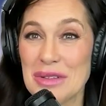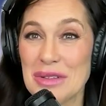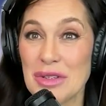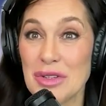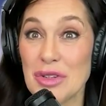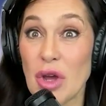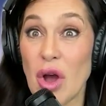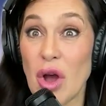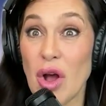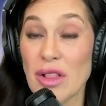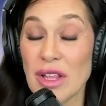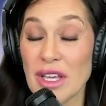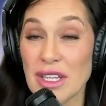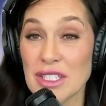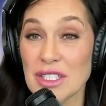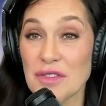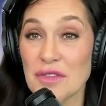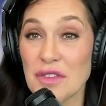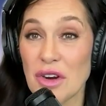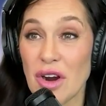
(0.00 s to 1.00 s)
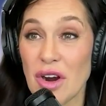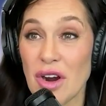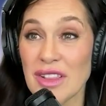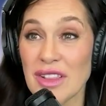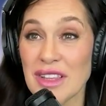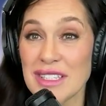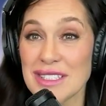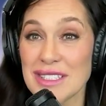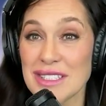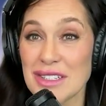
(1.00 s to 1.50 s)
knowledge for our
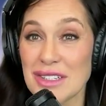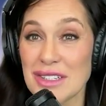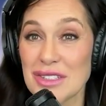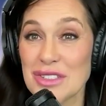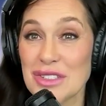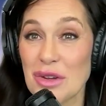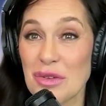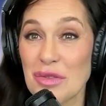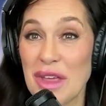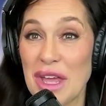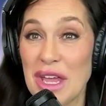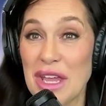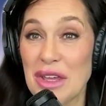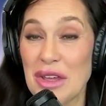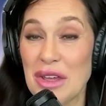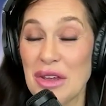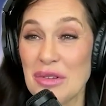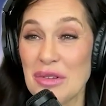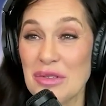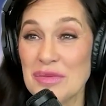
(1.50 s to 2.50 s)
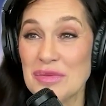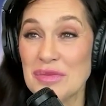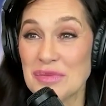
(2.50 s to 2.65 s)
listeners. So thank you.